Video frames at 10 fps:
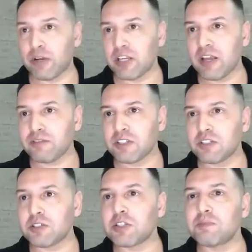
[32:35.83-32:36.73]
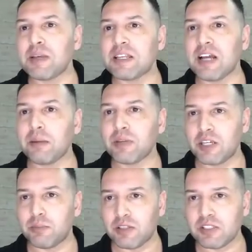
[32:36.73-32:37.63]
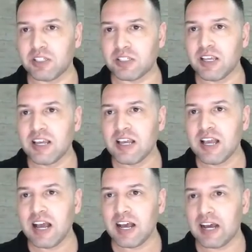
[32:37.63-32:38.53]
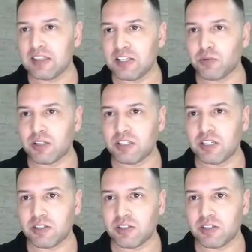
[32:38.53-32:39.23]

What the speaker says: We're going to have to speed up here, but this is these ones here.